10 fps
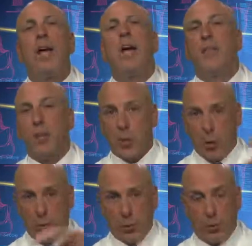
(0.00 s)
and then
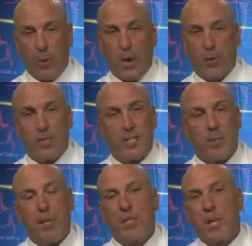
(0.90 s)
go through the regular
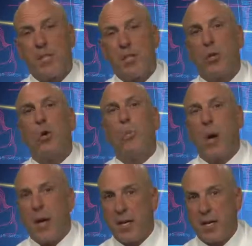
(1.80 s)
cementation or
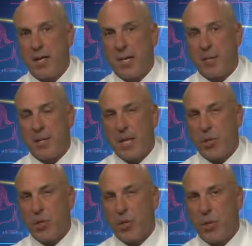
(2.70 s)
bonding steps
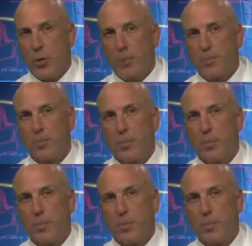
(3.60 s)
that you would do.